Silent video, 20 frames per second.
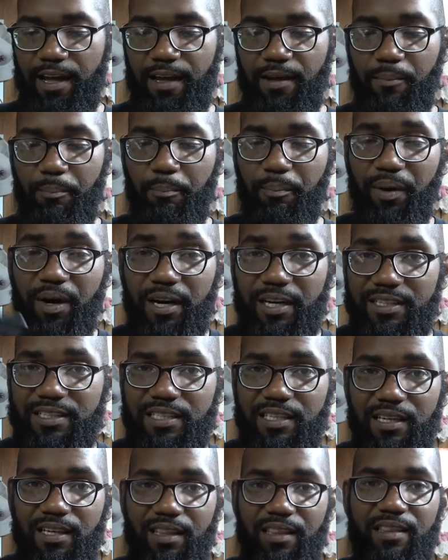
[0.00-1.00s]

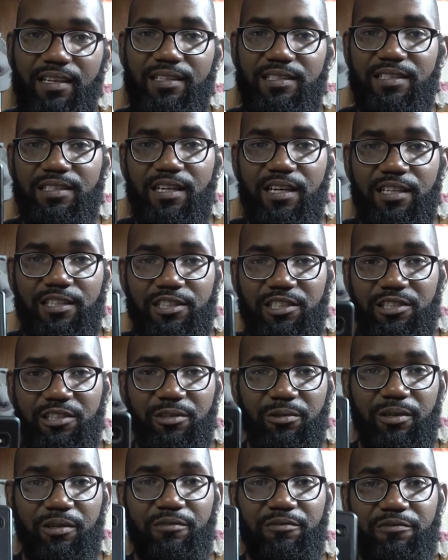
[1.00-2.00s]
But this does
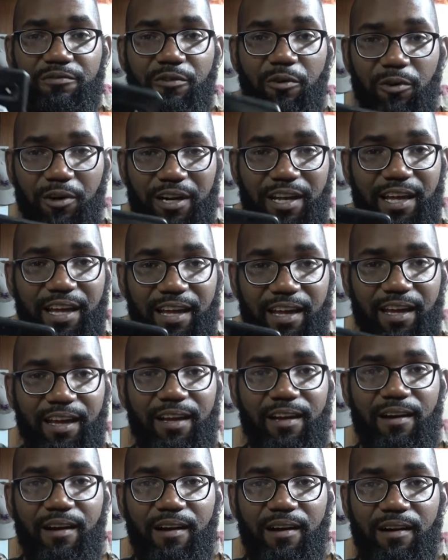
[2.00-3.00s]
shoot in
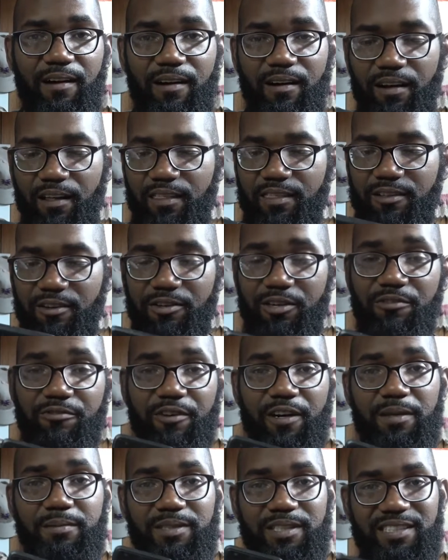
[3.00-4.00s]
4K 30
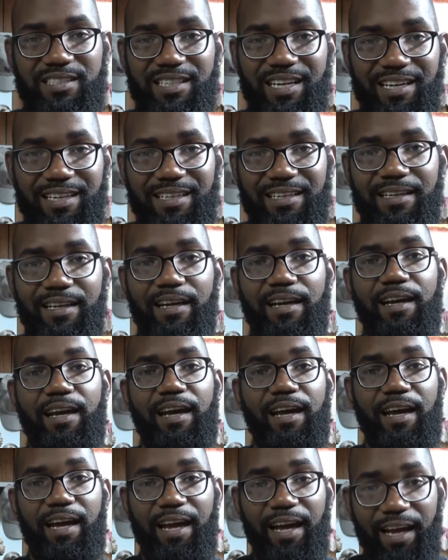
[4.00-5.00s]
frames a second
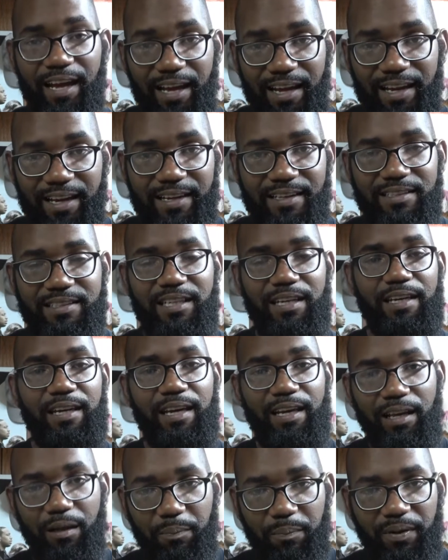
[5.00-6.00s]
and
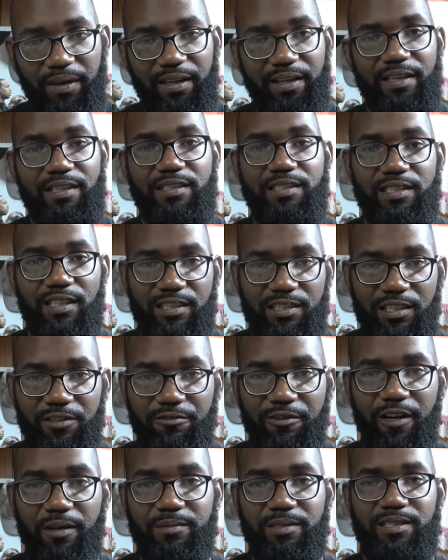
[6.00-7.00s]
1080p 60
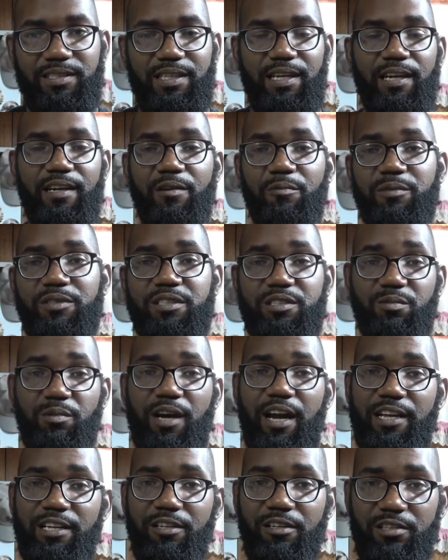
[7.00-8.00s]
frames a second, which is
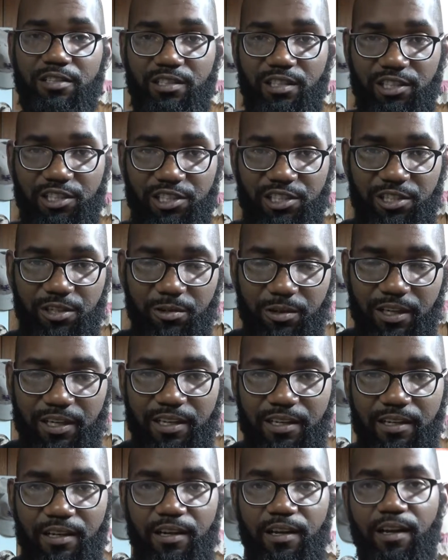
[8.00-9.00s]
what I usually shoot
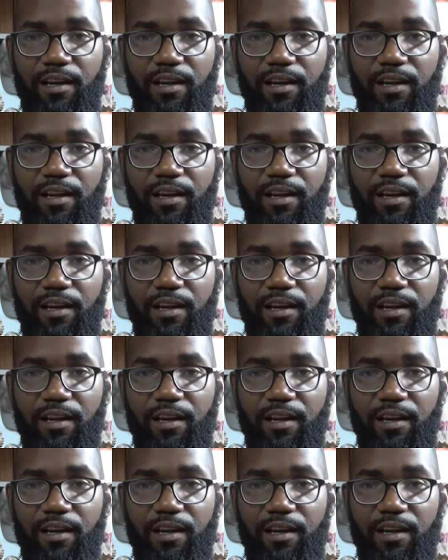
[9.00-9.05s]
in.